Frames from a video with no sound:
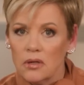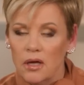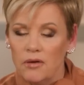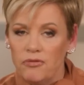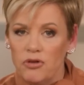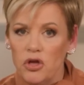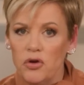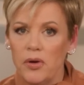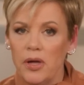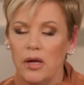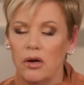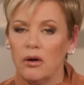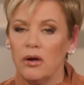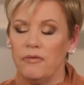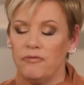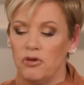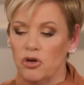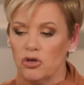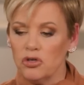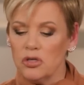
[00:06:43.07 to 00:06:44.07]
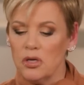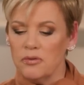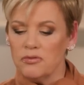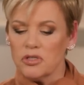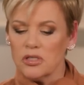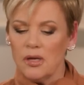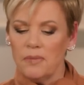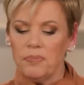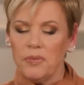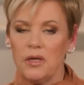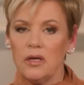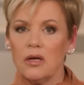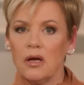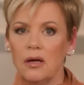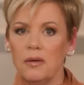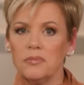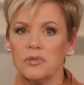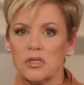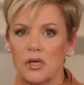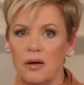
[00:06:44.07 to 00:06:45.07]
If you hear, if you're, if something
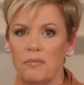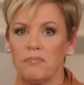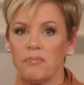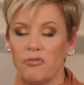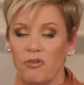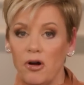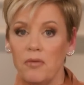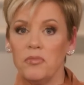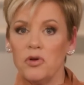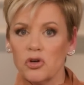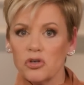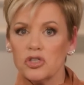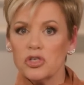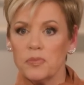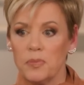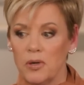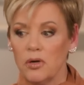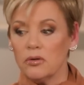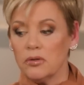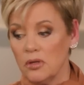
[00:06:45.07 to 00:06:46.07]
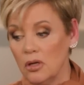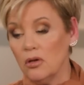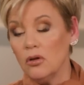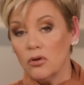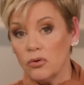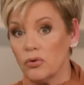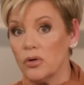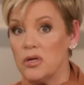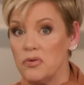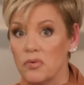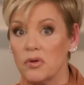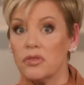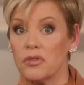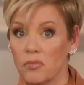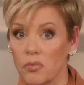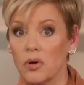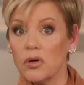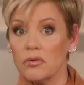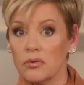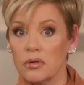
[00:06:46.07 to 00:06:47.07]
comes up from your spirit, it'll agree with the
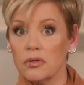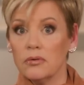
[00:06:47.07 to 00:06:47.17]
Word.